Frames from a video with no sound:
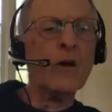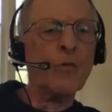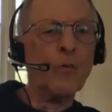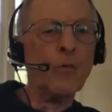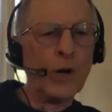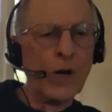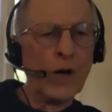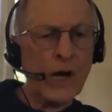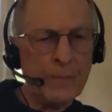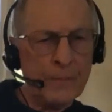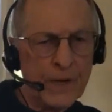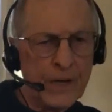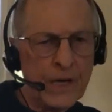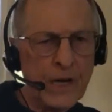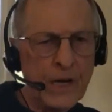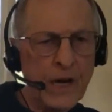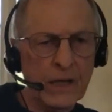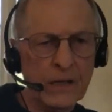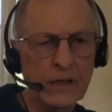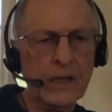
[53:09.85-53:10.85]
When I make
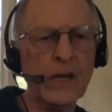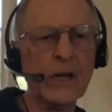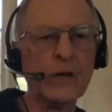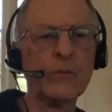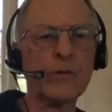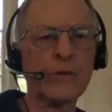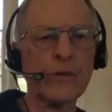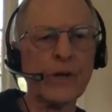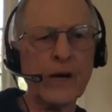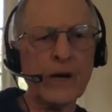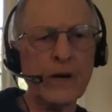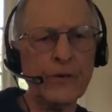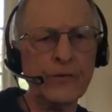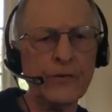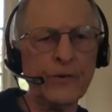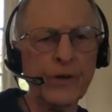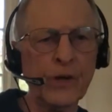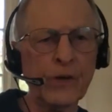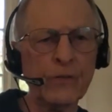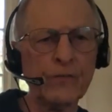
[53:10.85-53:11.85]
contact with higher
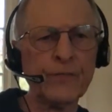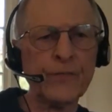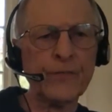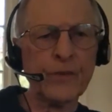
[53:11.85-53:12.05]
self,